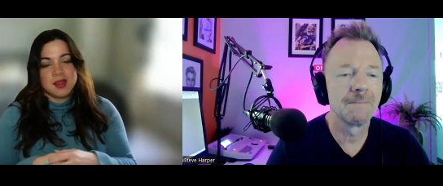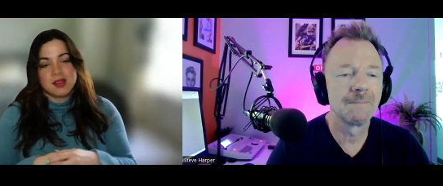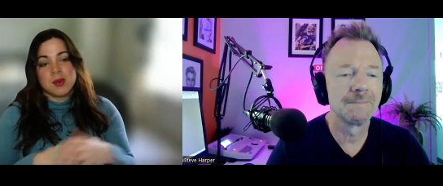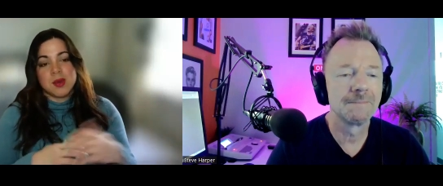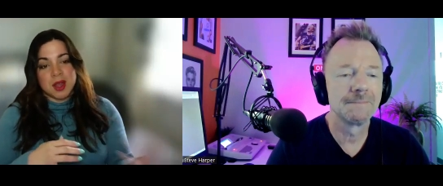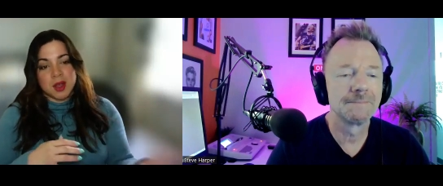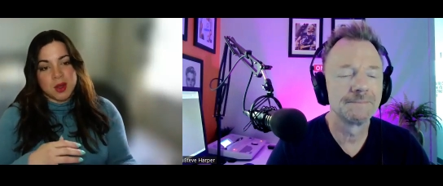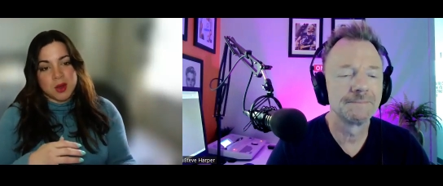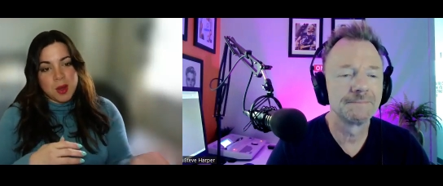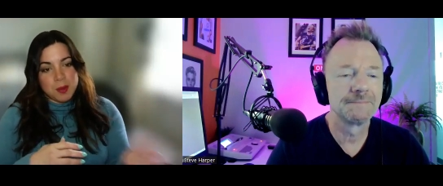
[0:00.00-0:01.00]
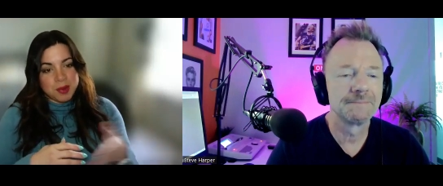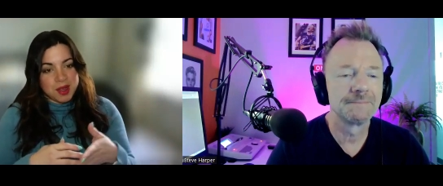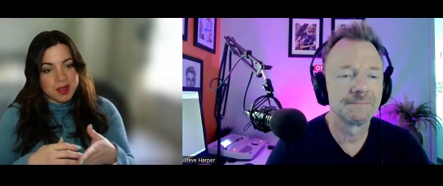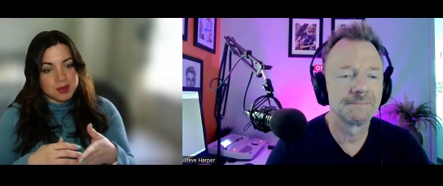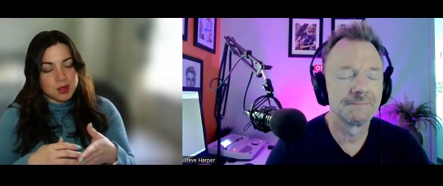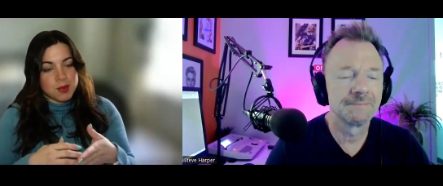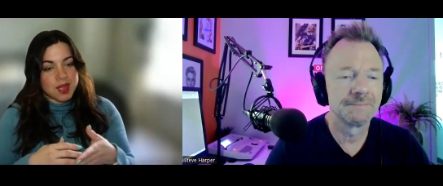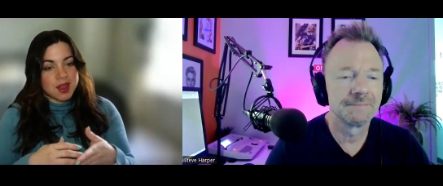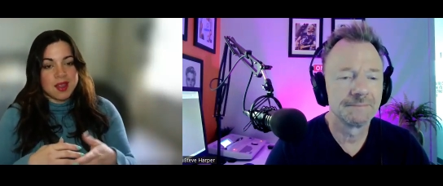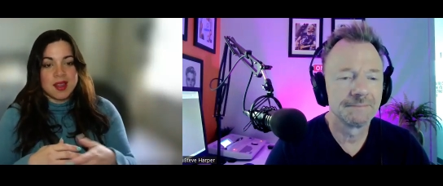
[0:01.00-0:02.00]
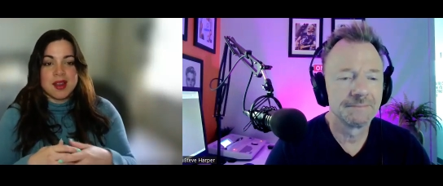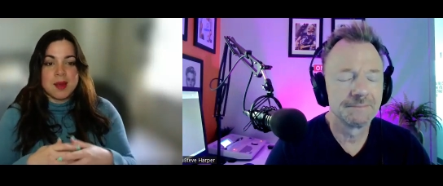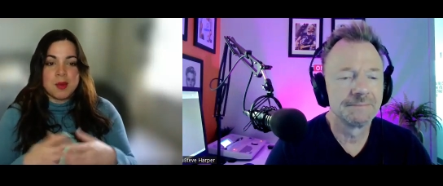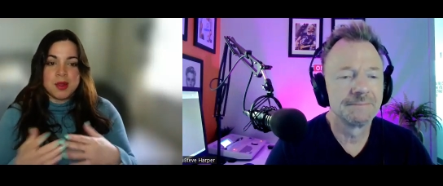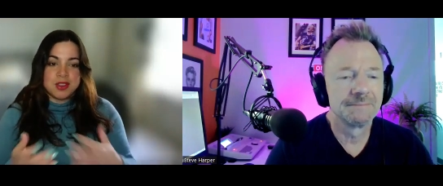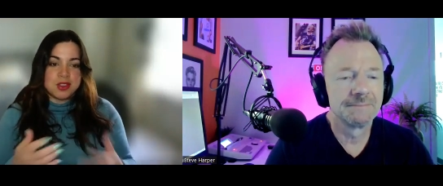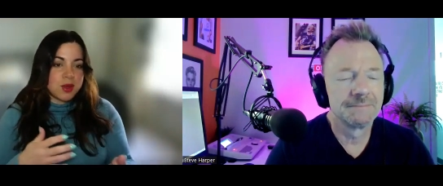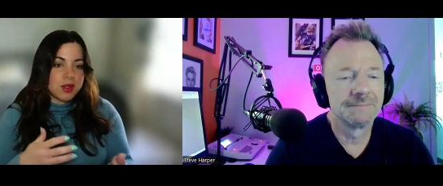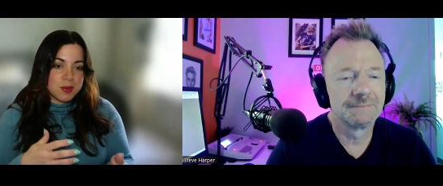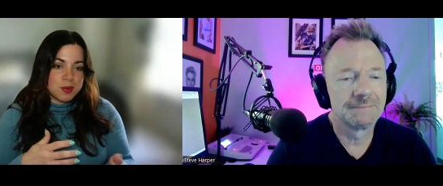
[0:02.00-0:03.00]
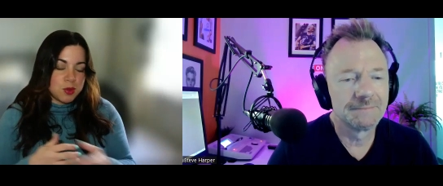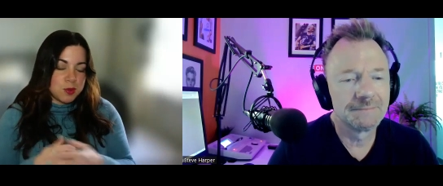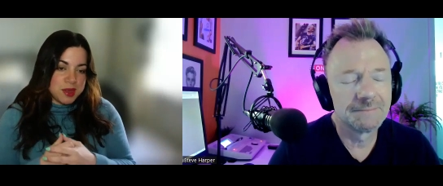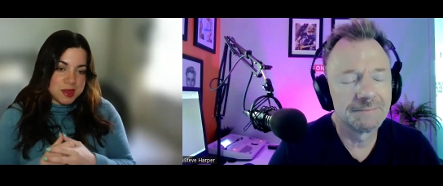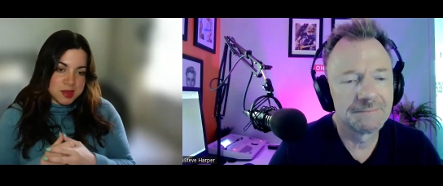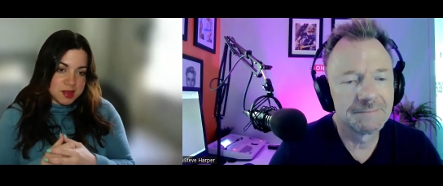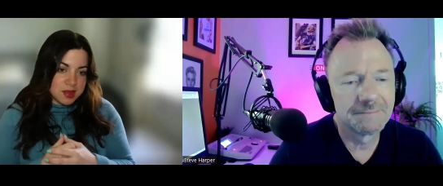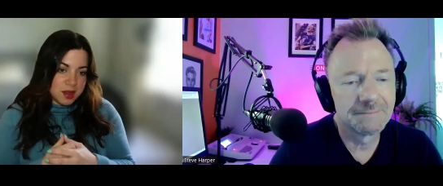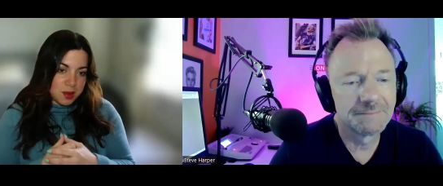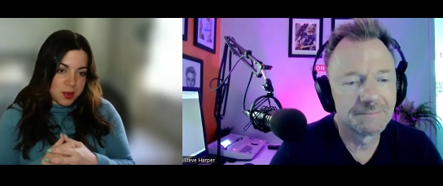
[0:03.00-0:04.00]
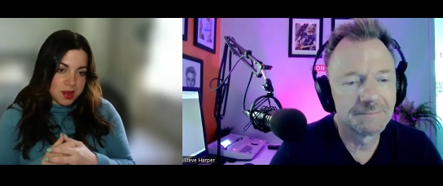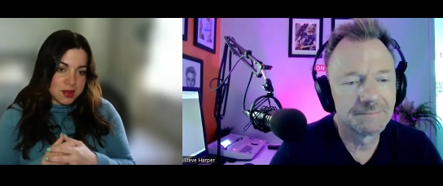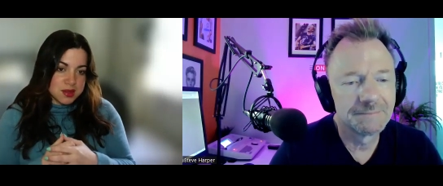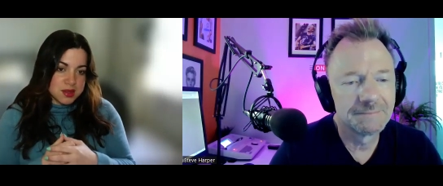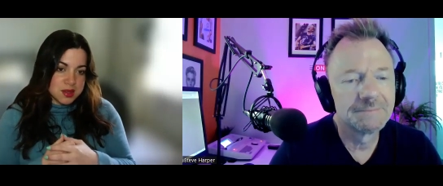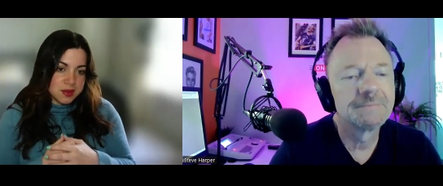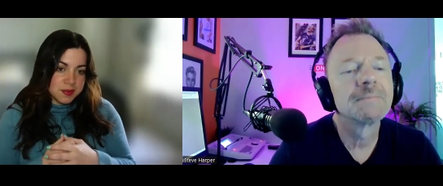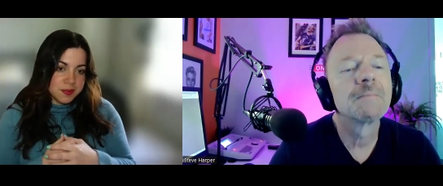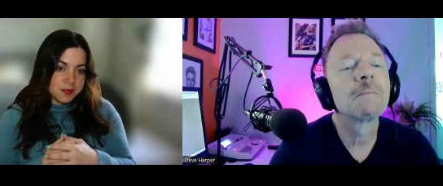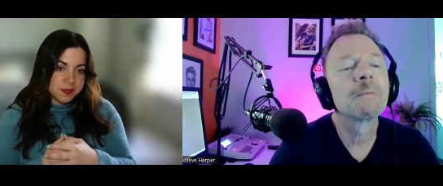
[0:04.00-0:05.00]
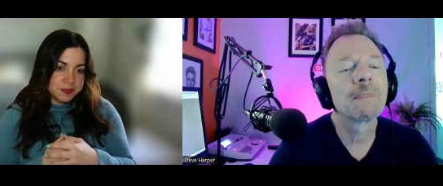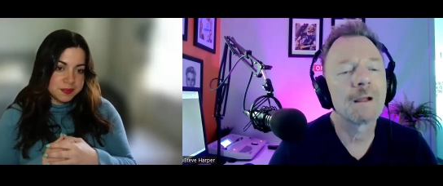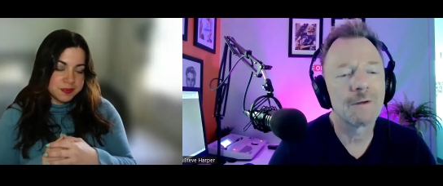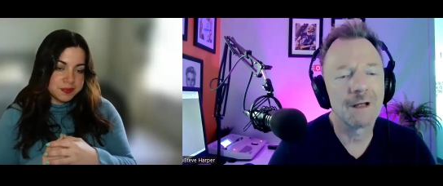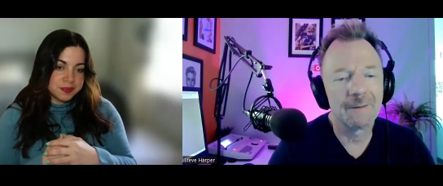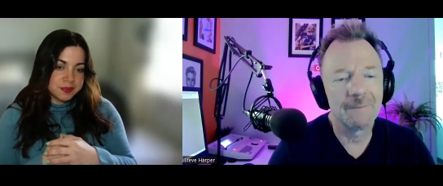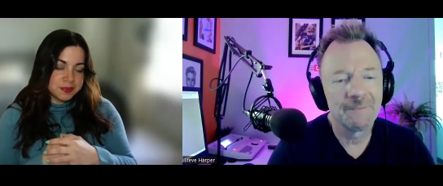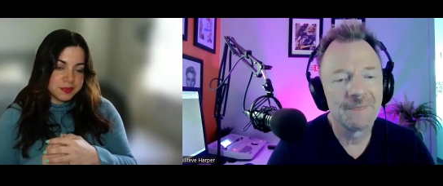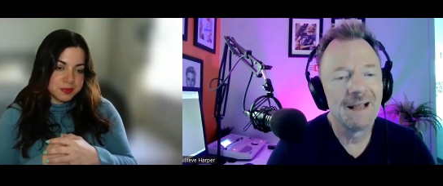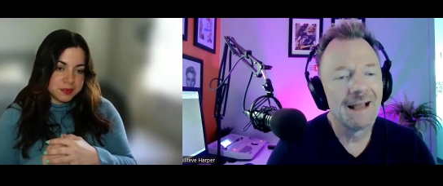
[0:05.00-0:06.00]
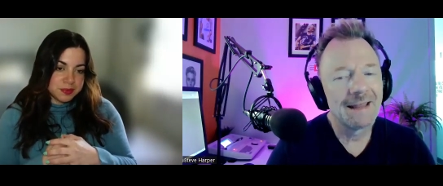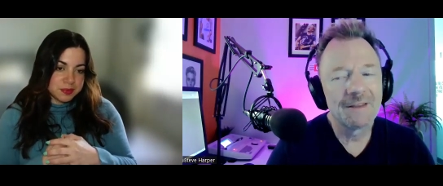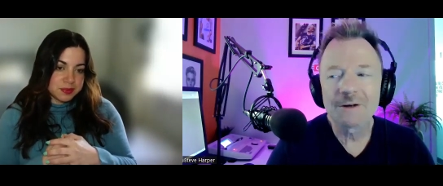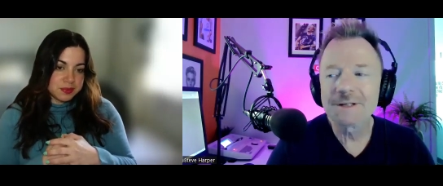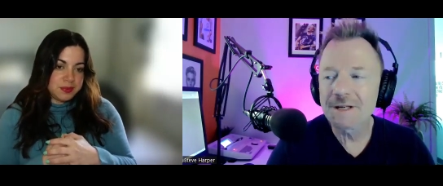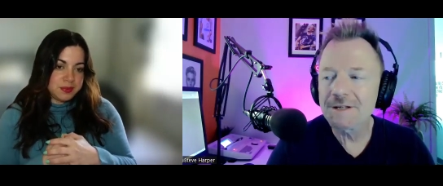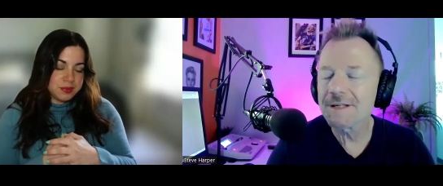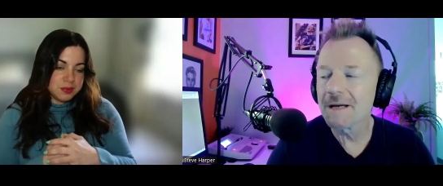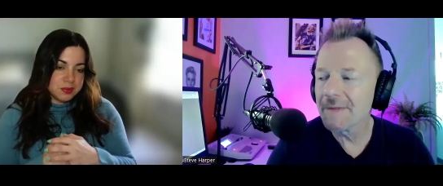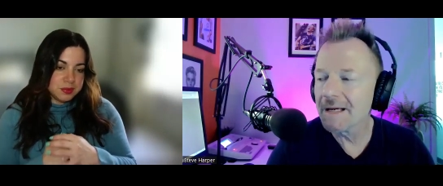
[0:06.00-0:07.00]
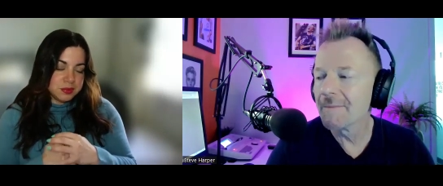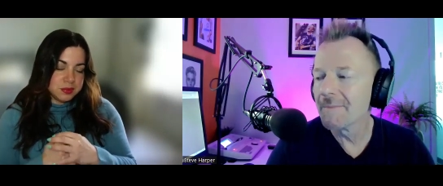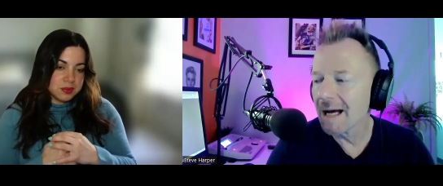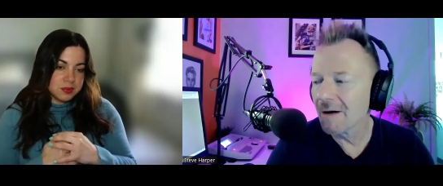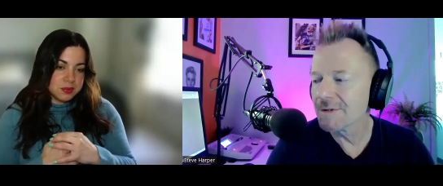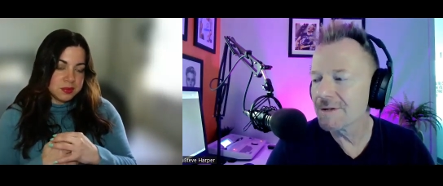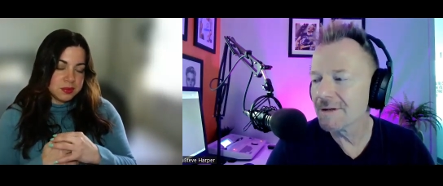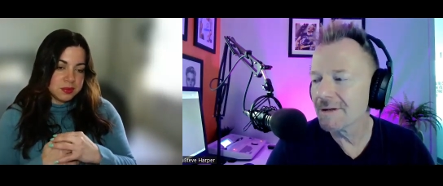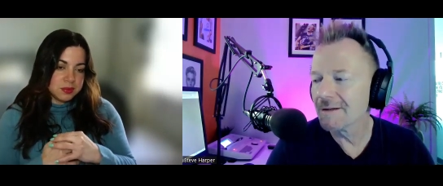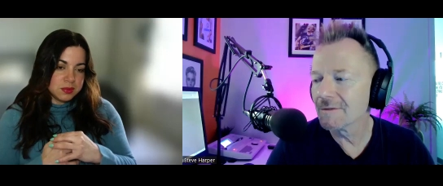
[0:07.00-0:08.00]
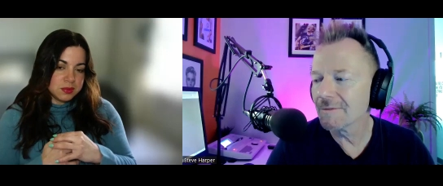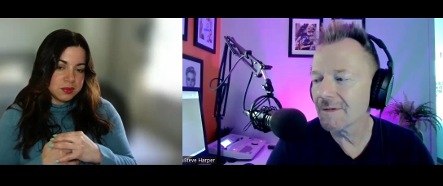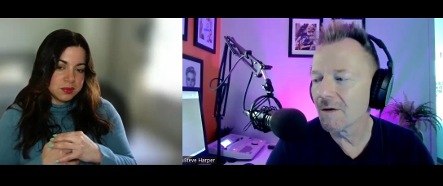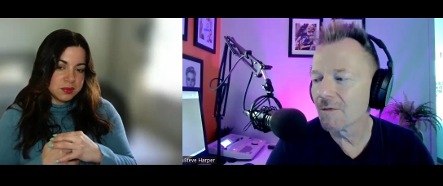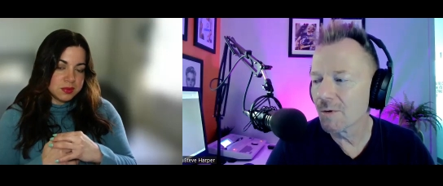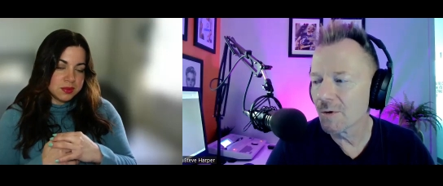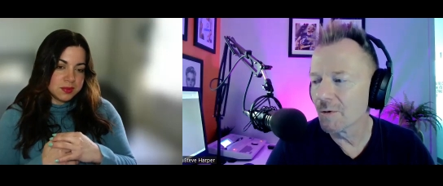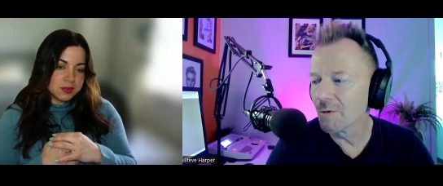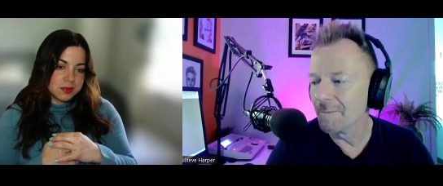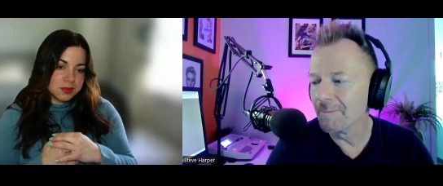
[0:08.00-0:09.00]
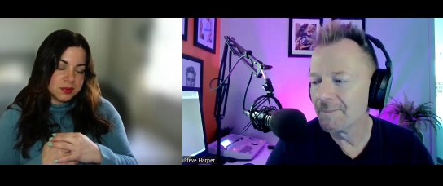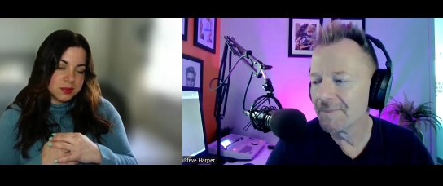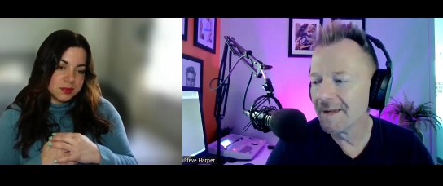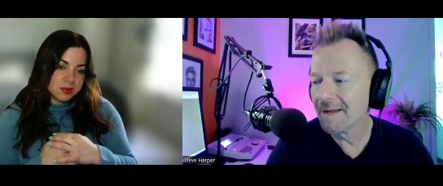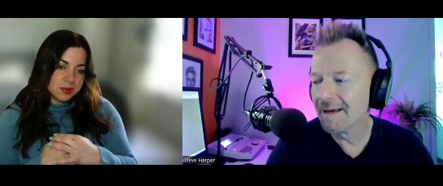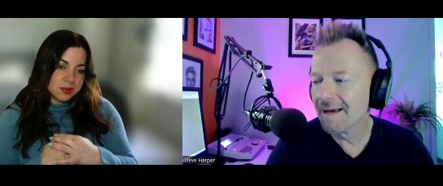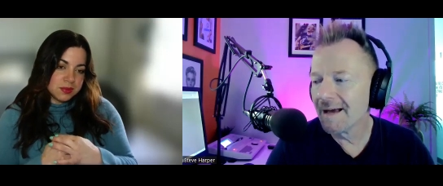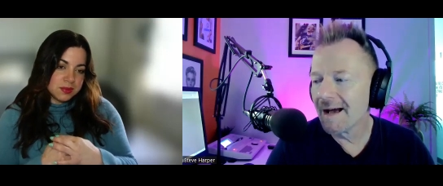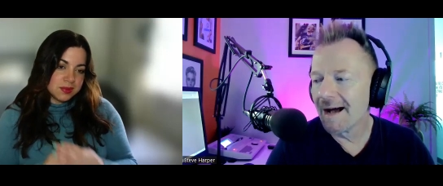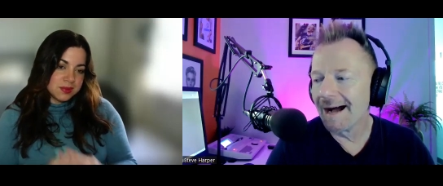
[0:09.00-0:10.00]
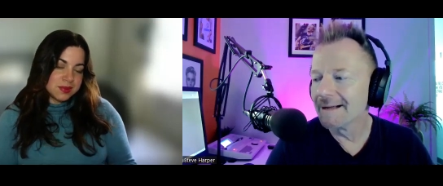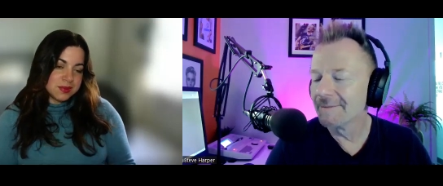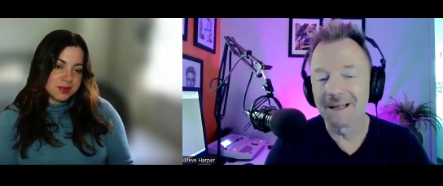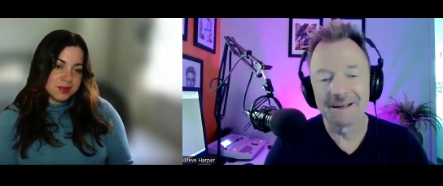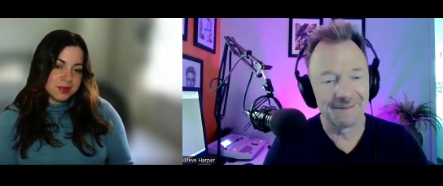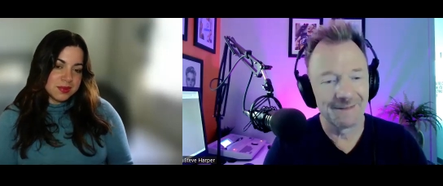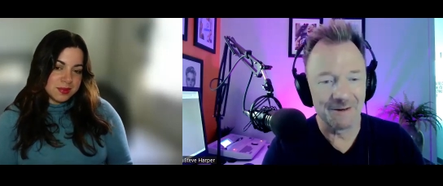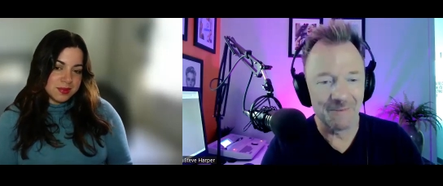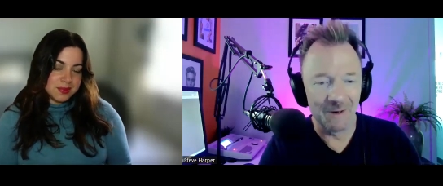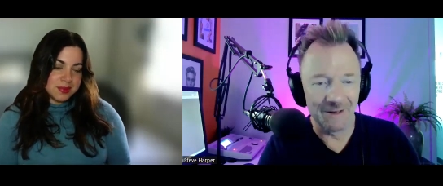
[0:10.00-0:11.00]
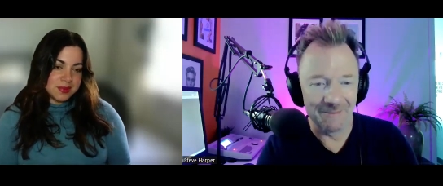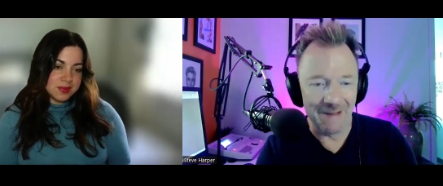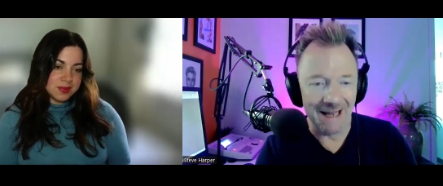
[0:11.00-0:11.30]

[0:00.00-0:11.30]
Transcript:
Speaker 1: So when I go to a place with my client, I'm only showing them two pieces, anyways.
Speaker 2: Okay. There is just something about a room, like to your point, the